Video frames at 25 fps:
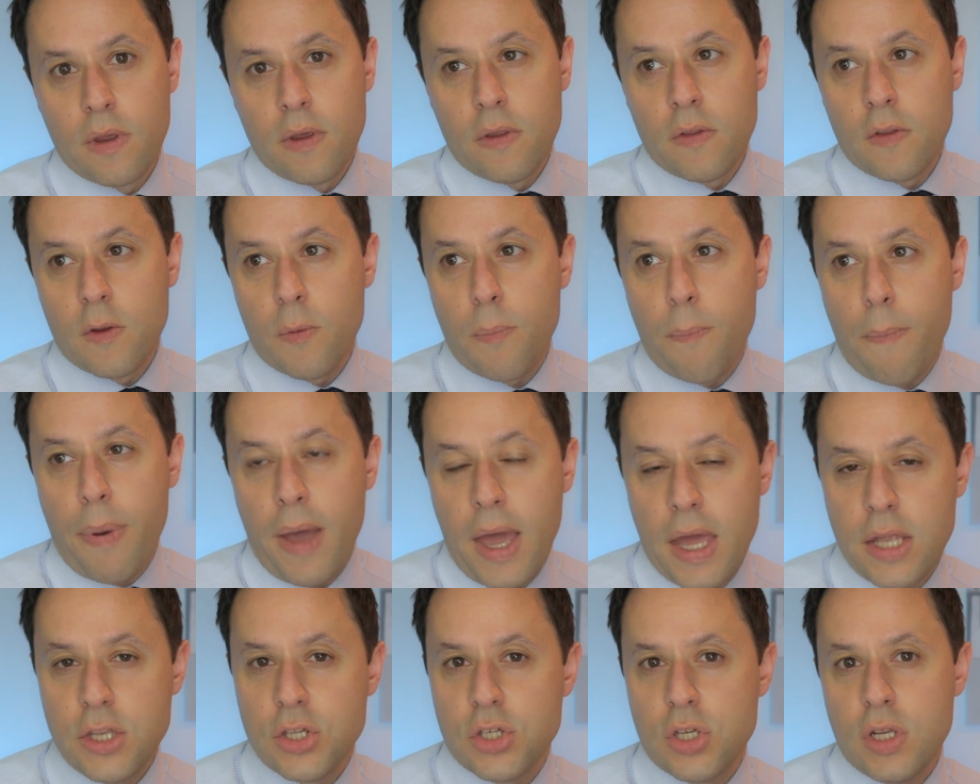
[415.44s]
The
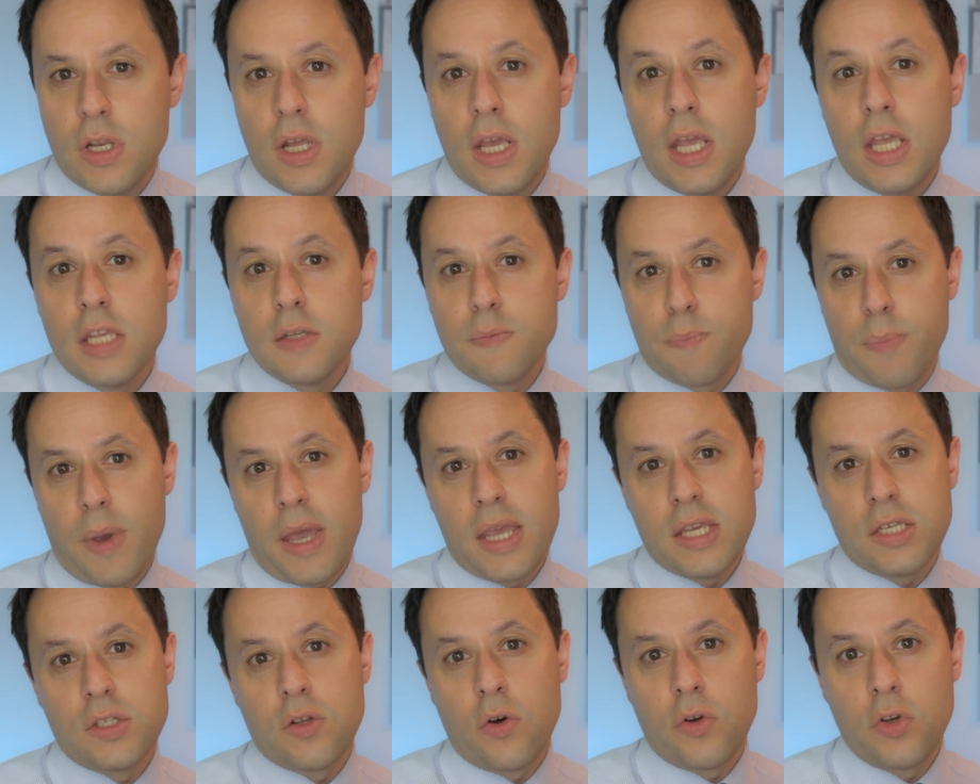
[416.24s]
pension is
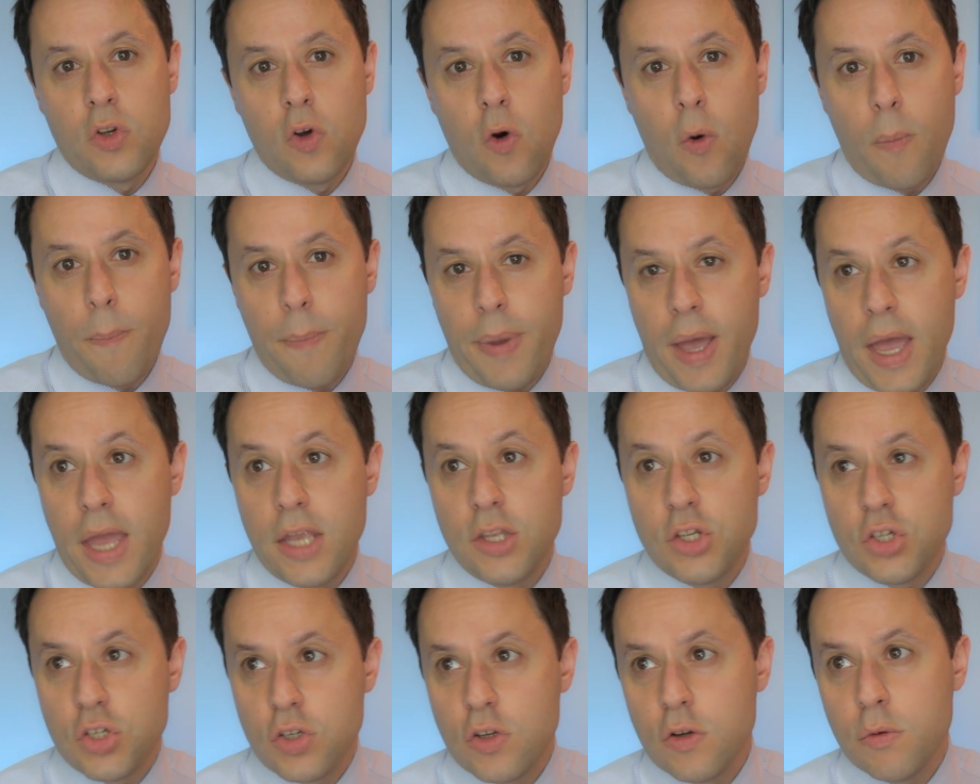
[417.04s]
based on your
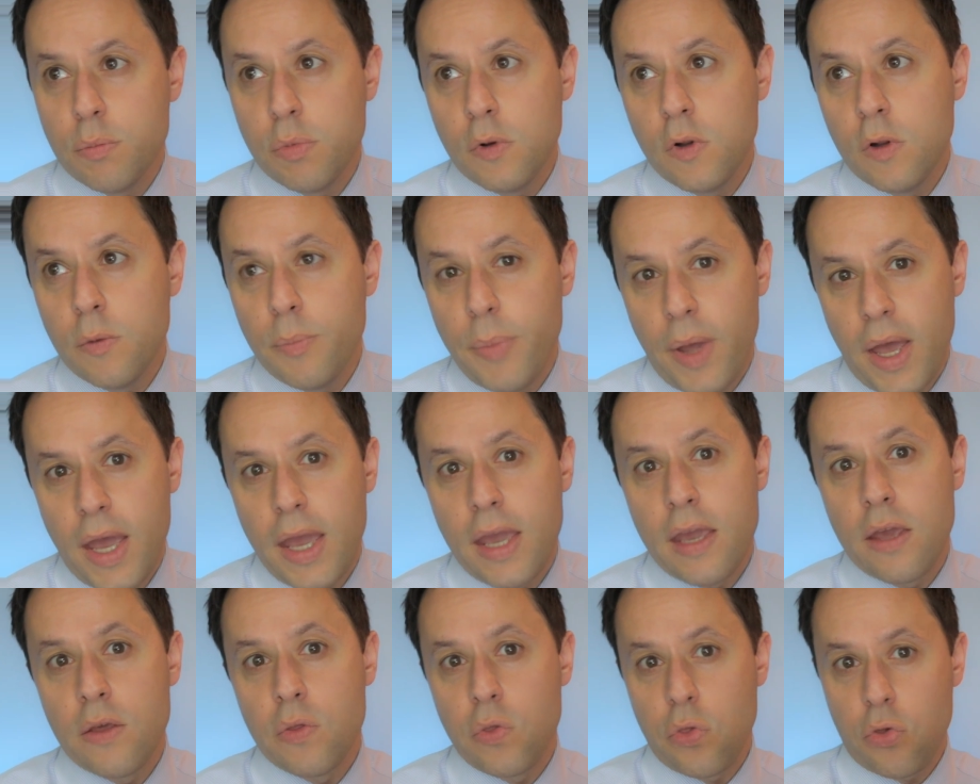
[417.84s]
pensionable
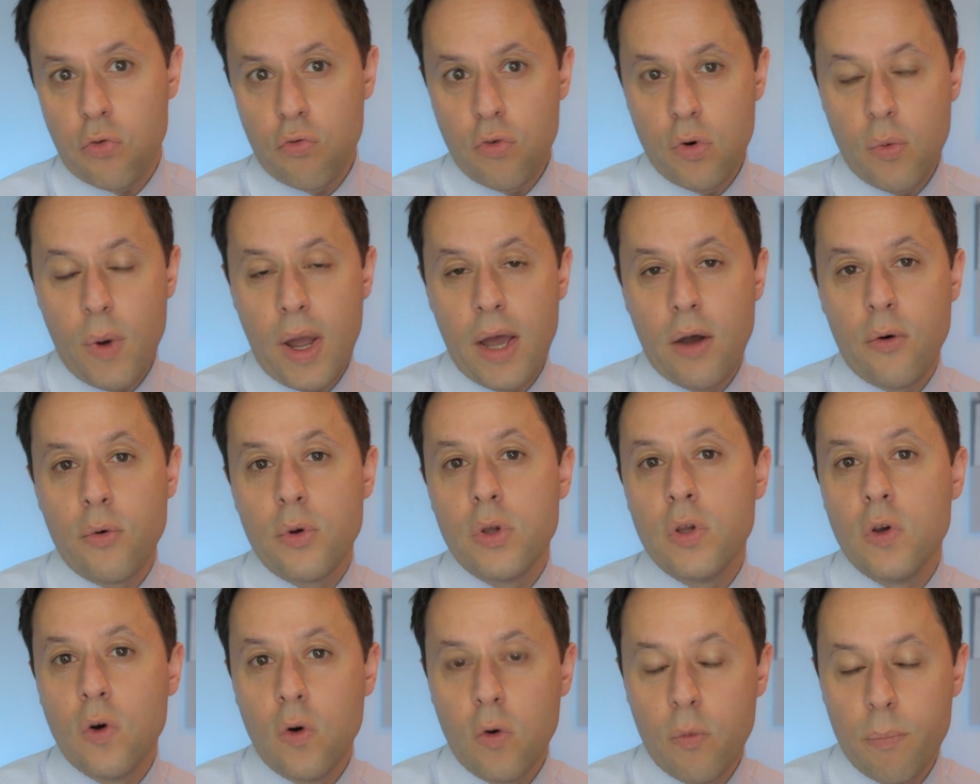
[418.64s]
pay
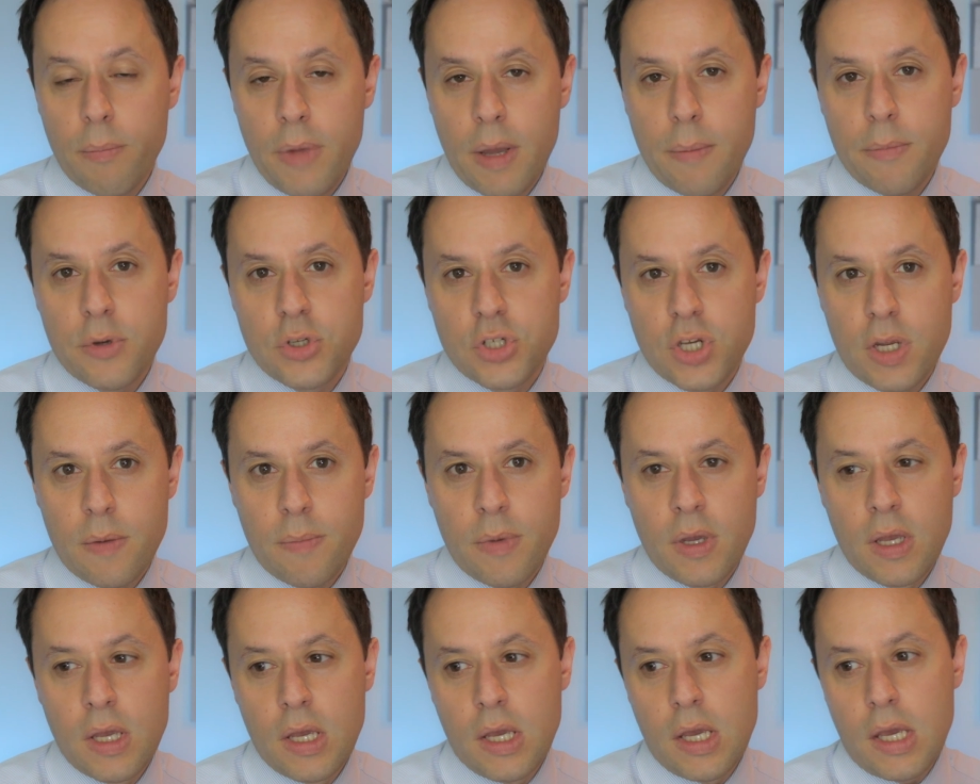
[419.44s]
throughout your
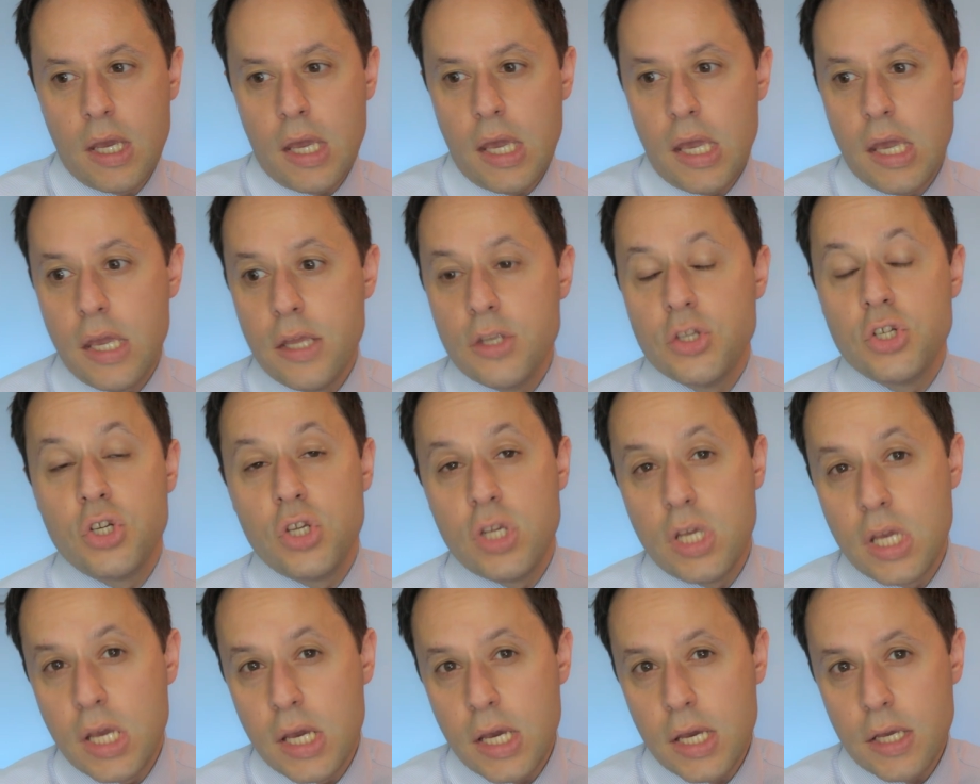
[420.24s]
membership.
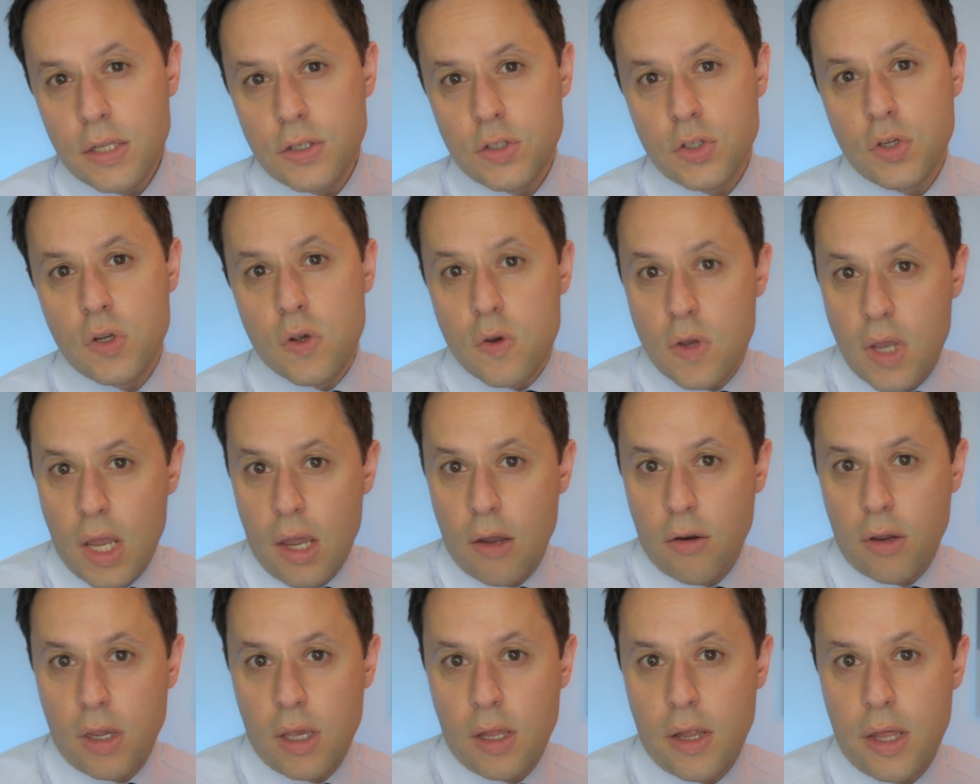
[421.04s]
Each year, 2
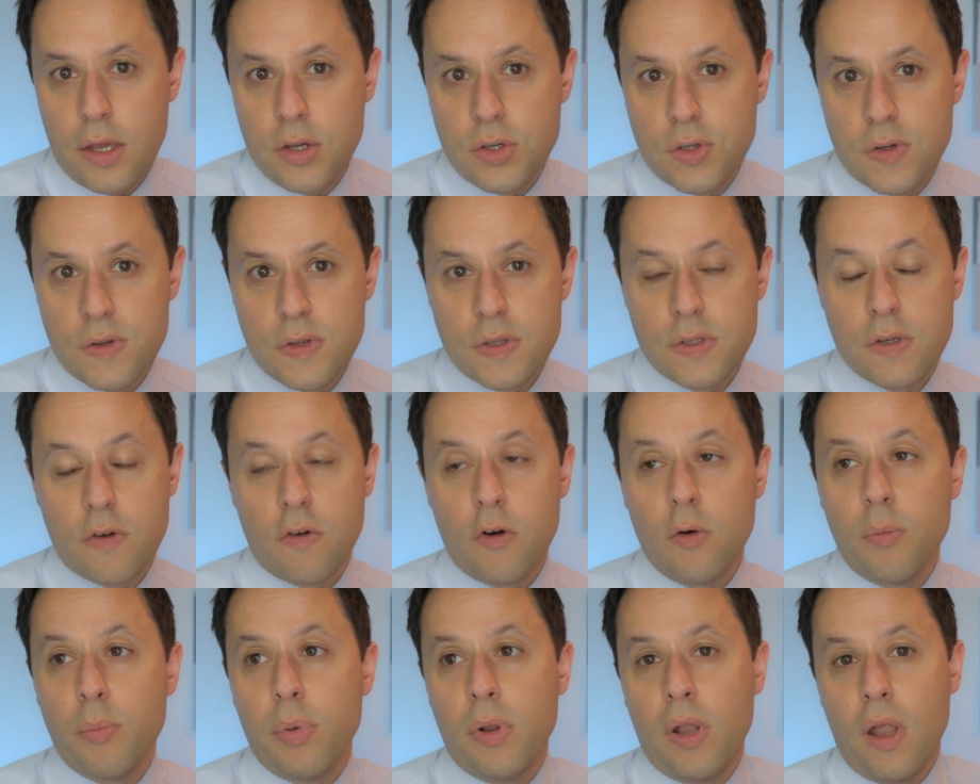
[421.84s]
calculations
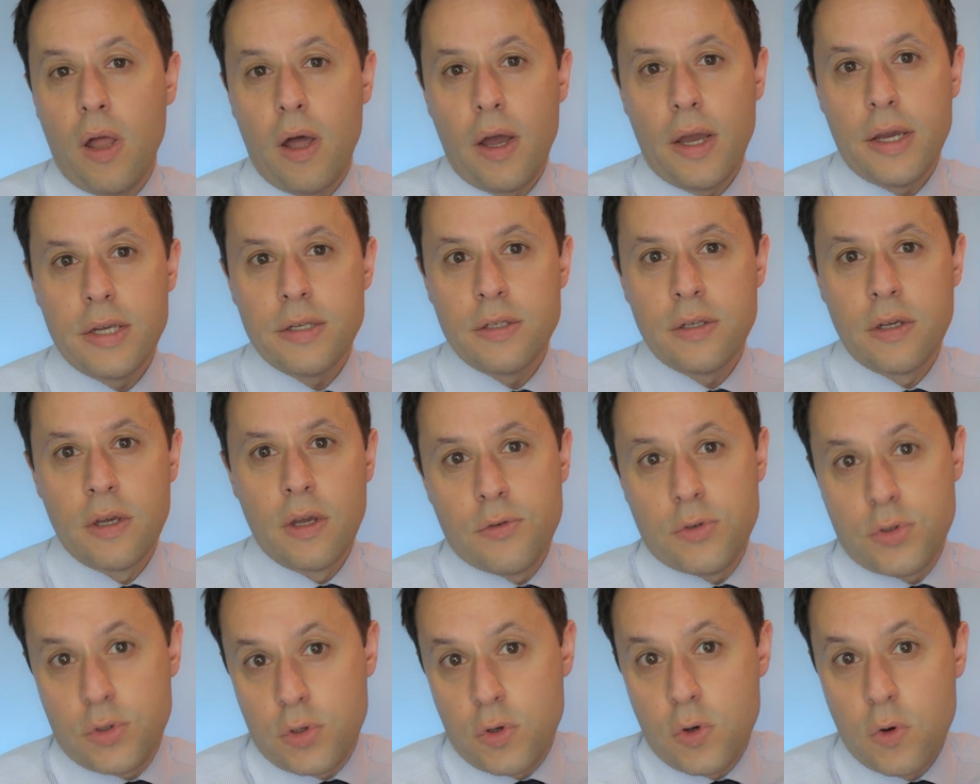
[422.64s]
are applied
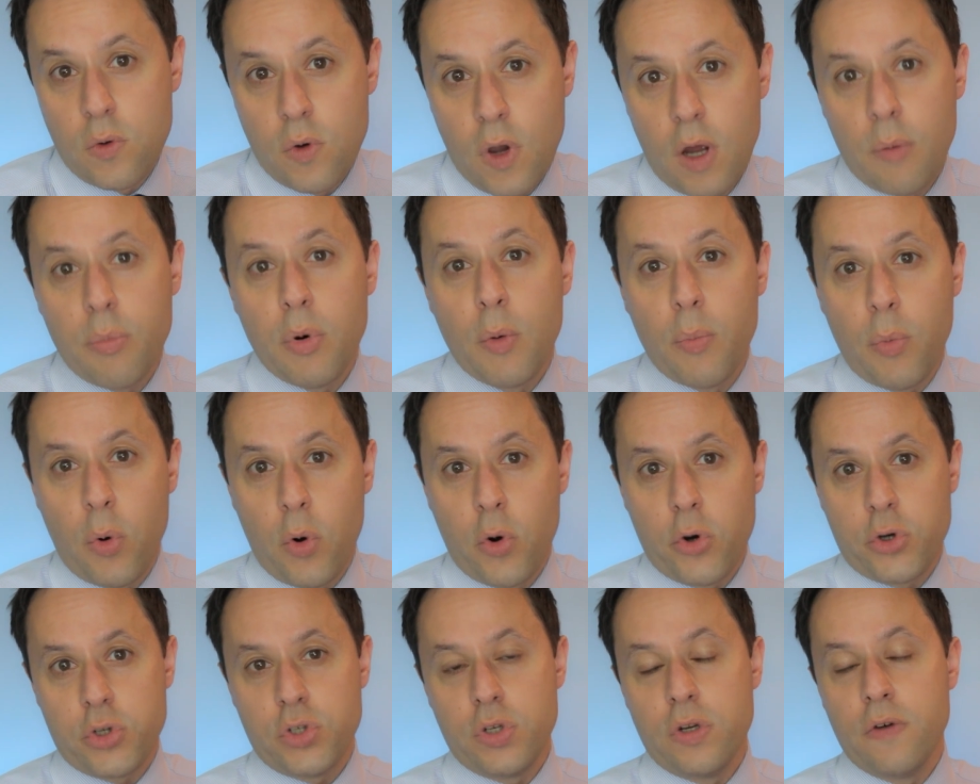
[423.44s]
to a
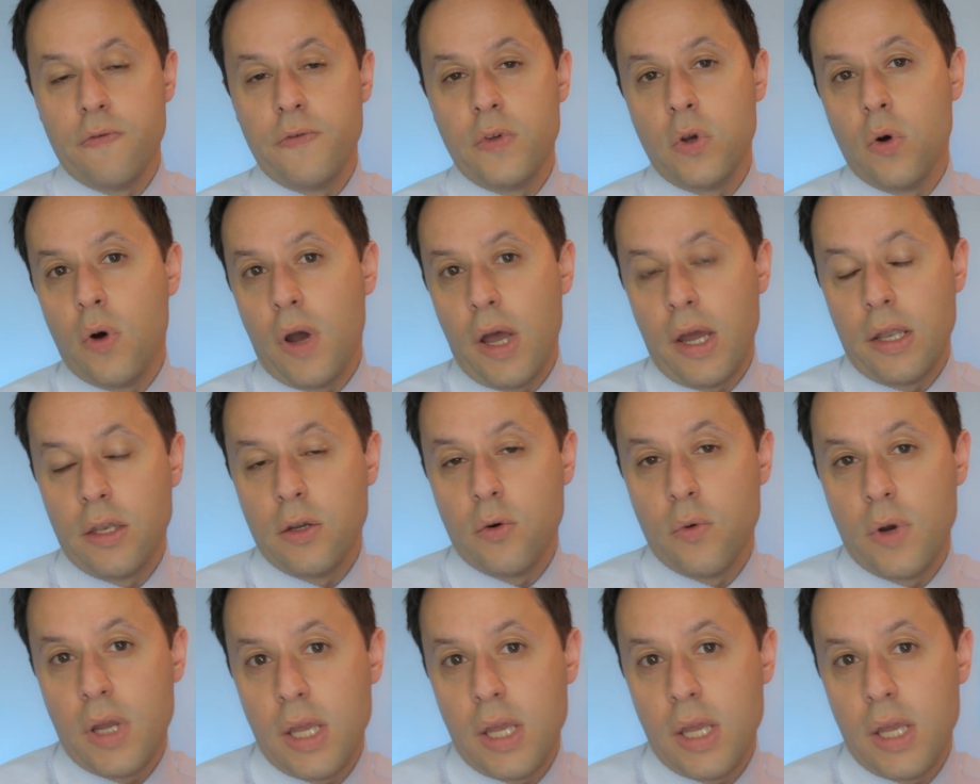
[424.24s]
proportion of your annual